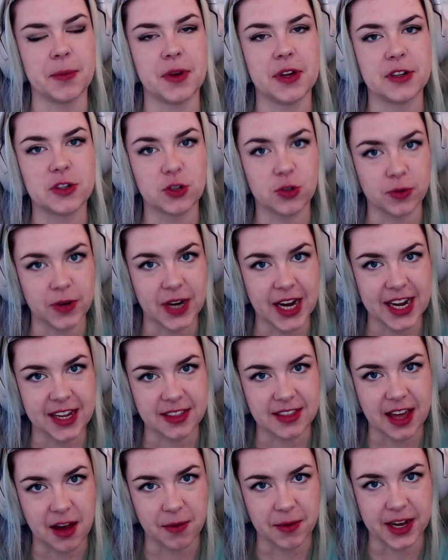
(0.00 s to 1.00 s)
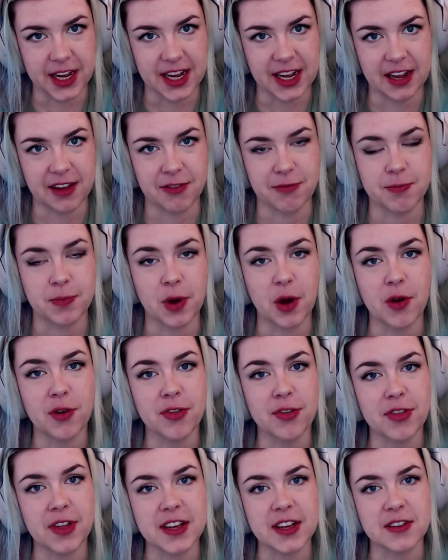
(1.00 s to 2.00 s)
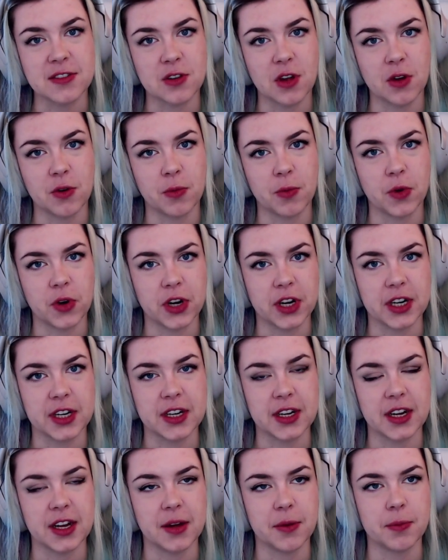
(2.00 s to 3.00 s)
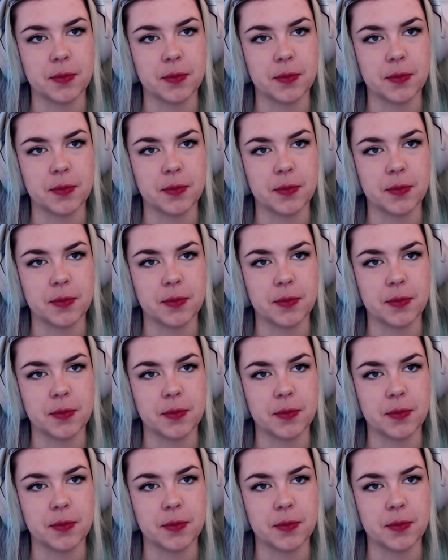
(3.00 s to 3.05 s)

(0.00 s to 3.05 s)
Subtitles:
Try it that way. If both things don't work,